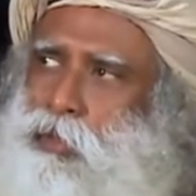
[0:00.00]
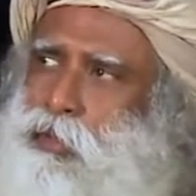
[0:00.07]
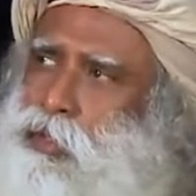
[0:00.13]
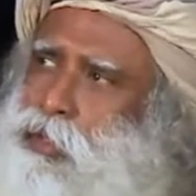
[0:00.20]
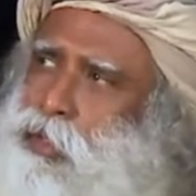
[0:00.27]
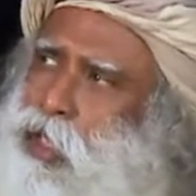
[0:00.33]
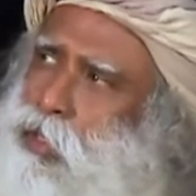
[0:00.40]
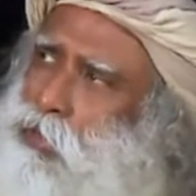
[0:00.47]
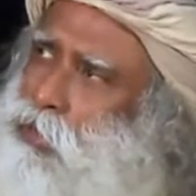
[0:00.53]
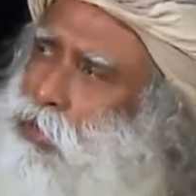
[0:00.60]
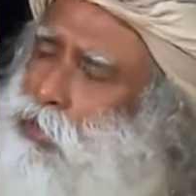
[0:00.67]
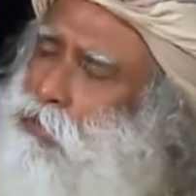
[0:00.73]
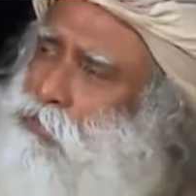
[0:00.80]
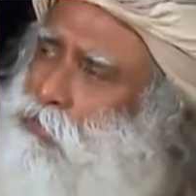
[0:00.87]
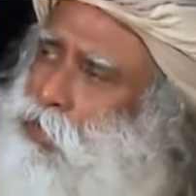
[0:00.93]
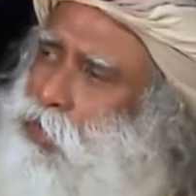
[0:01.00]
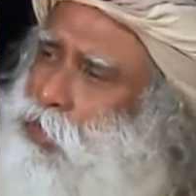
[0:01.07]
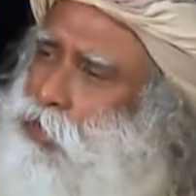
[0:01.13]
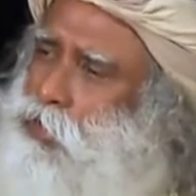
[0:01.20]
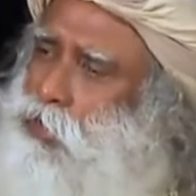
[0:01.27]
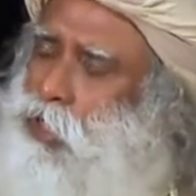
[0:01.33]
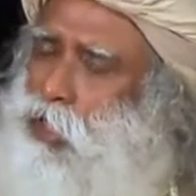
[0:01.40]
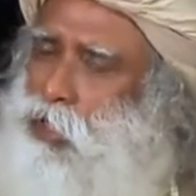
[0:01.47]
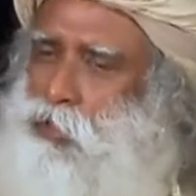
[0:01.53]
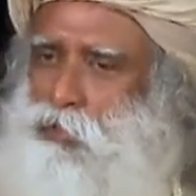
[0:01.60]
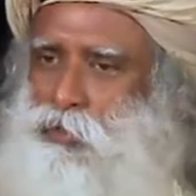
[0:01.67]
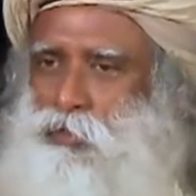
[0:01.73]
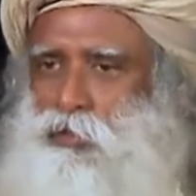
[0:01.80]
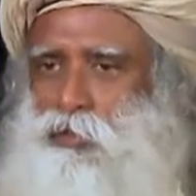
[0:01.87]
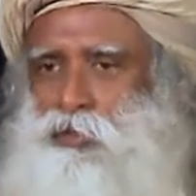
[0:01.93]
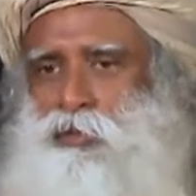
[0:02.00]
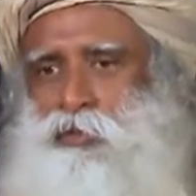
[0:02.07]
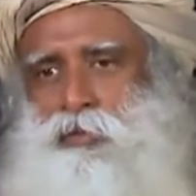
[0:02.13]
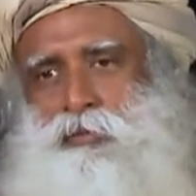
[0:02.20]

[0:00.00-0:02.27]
sounds are of various kinds.